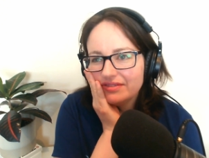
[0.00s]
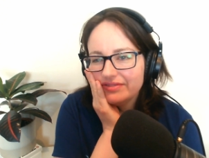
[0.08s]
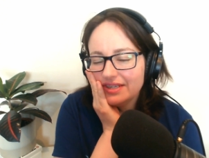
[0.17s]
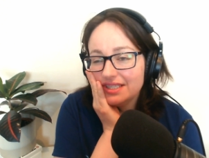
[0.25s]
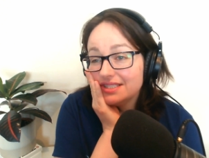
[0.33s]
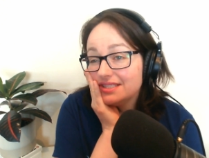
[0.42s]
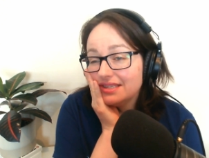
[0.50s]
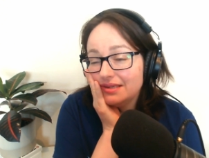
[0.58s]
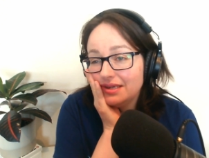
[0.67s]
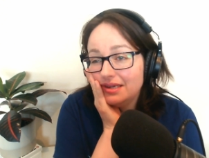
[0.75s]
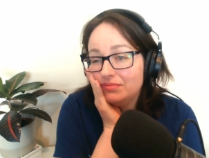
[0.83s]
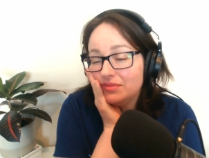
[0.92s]
for
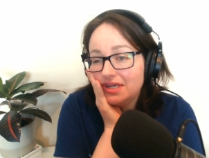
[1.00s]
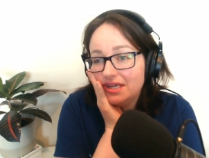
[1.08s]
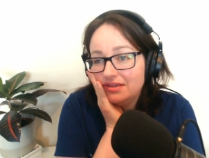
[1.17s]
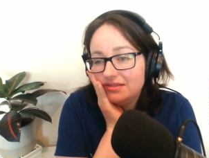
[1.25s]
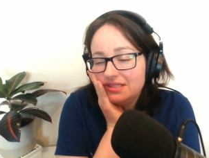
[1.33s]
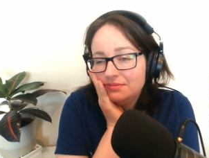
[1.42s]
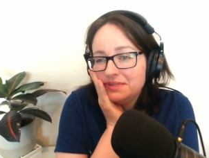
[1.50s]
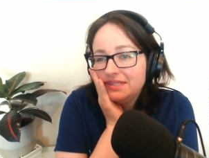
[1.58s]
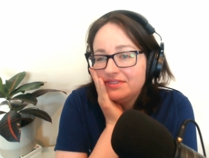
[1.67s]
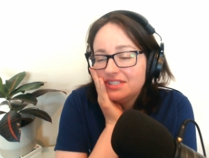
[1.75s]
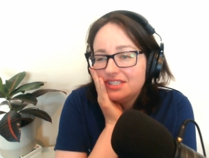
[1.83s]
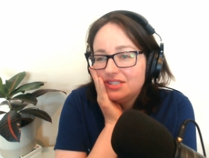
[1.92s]
instance, in my own
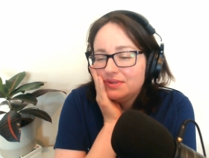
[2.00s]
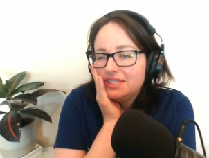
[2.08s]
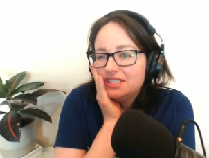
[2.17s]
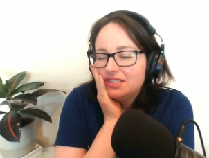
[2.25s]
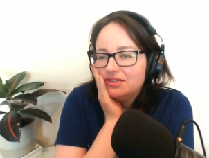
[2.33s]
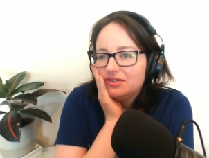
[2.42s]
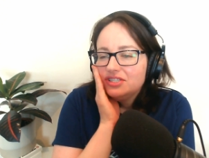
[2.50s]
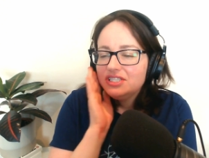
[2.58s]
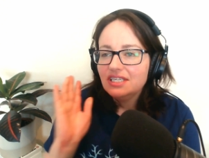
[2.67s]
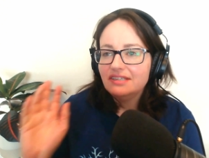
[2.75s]
specific situation, gosh,